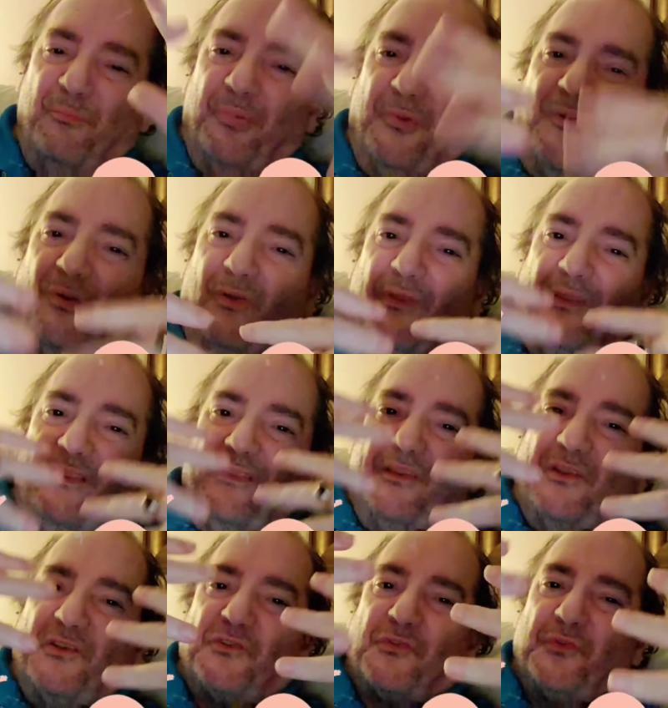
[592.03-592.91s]
but only
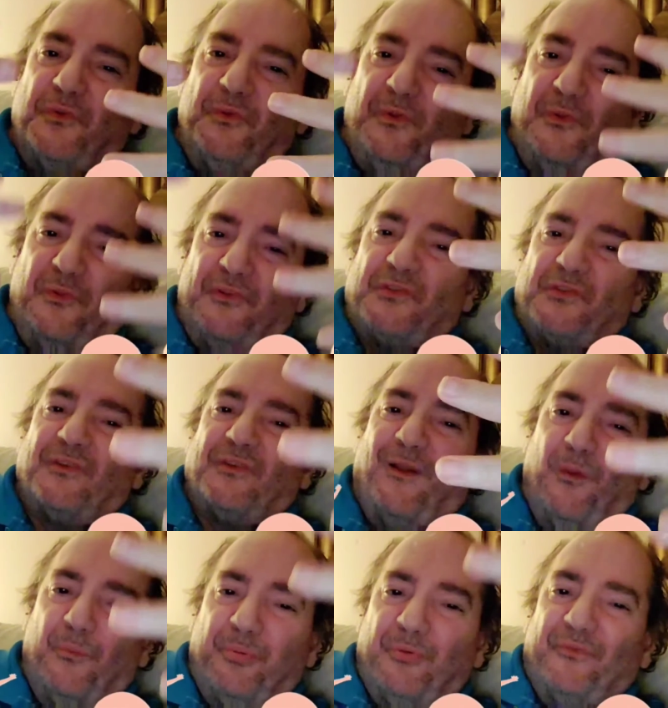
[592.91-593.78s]
the truth
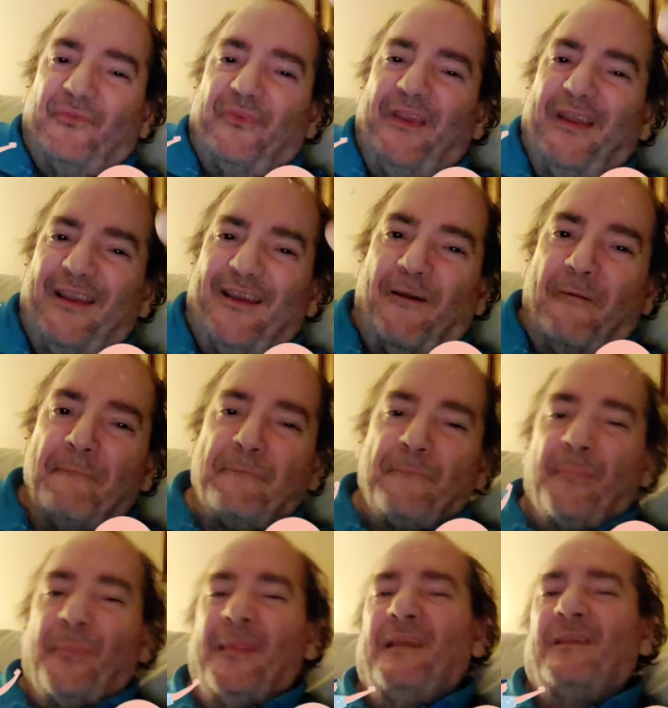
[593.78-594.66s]
shall prevail.
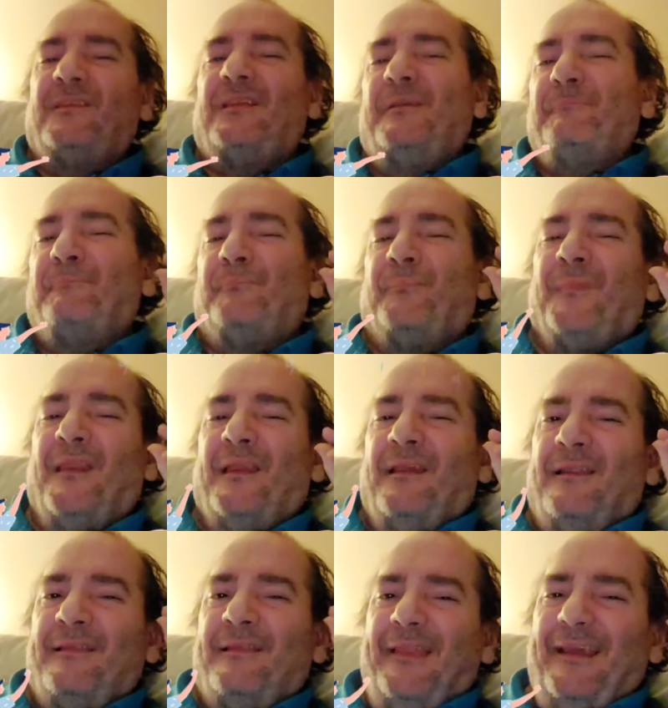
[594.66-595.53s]
See,
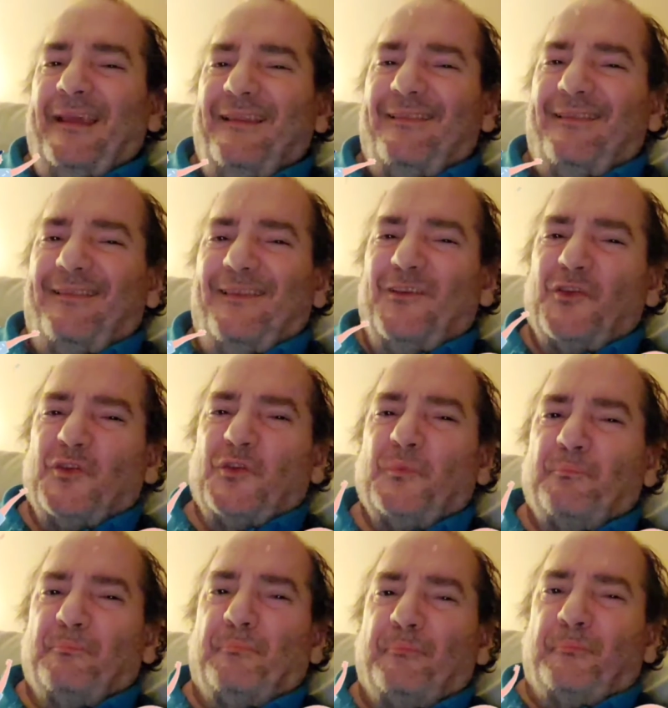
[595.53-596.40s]
think of
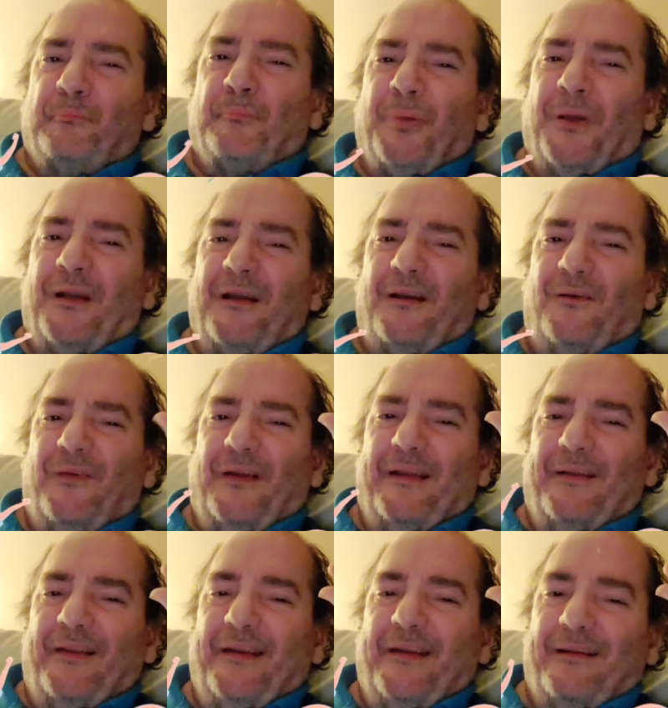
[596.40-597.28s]
this part
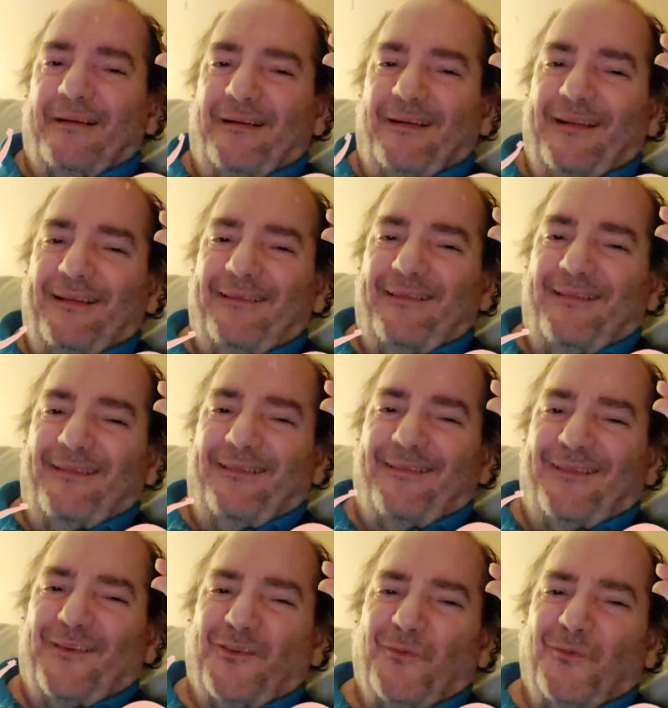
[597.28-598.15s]
right here. This
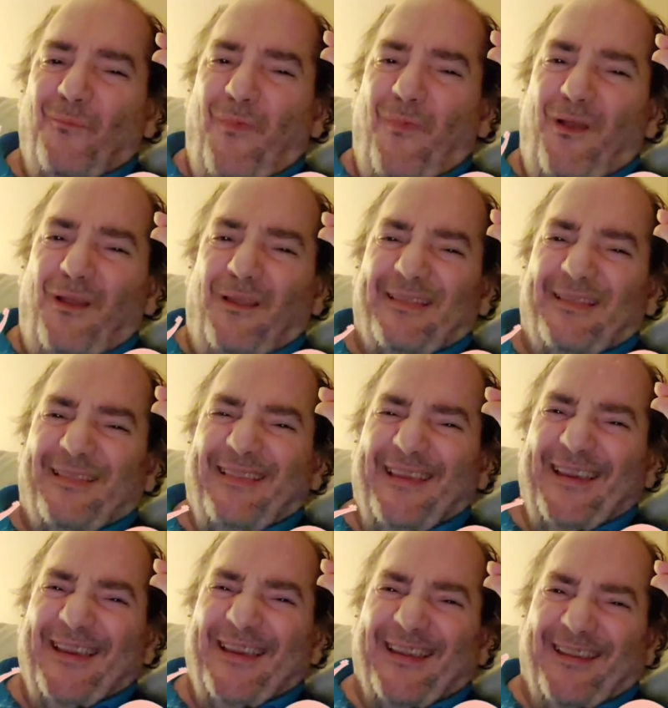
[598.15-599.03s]
is a small
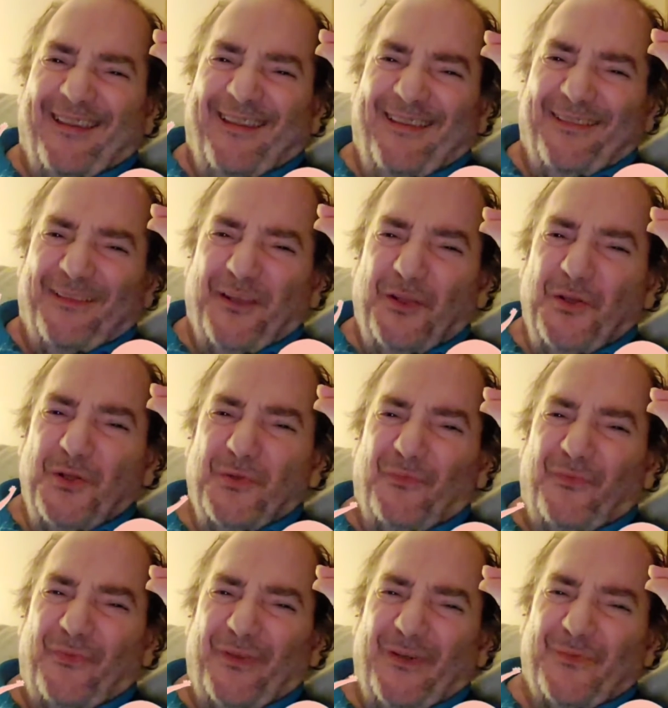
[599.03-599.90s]
thing. the
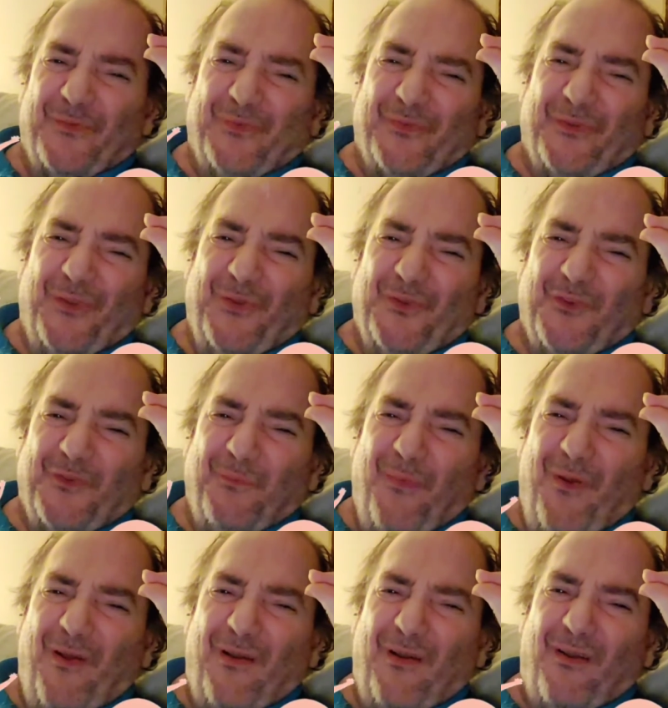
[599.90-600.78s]
universe was so
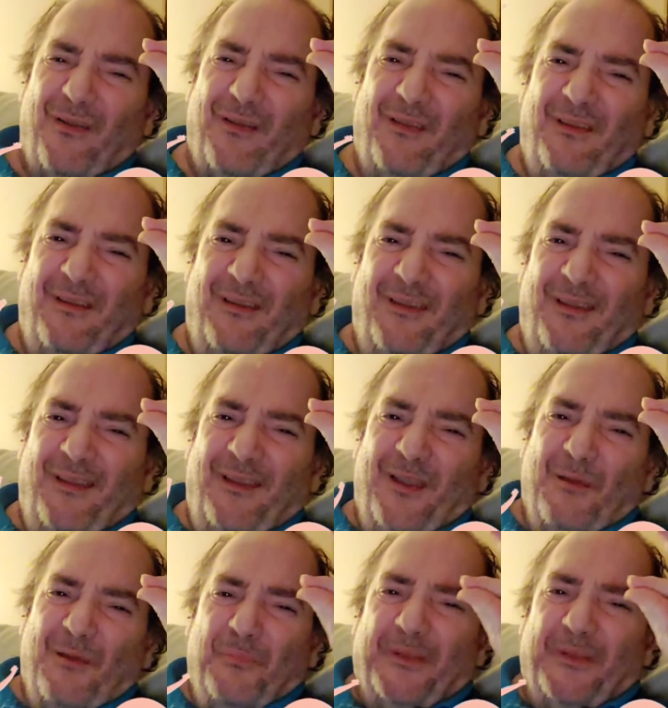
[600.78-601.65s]
small.
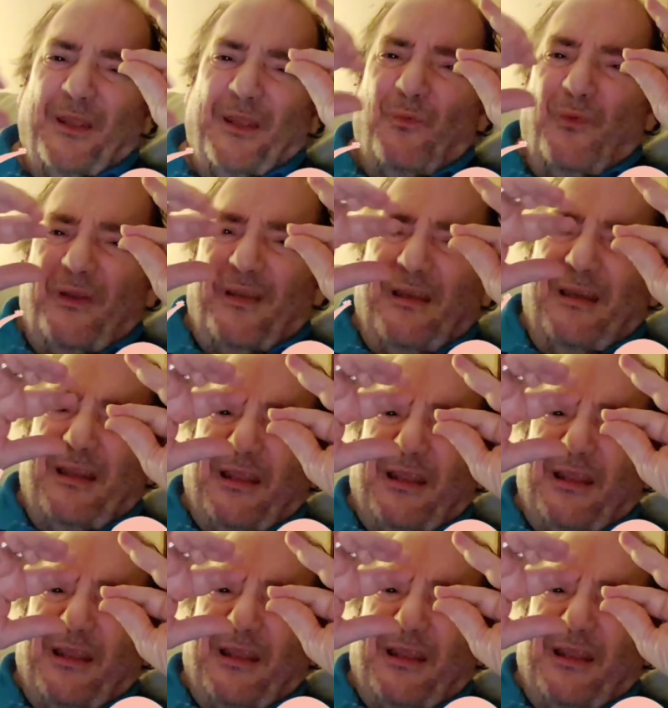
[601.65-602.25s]
But then when it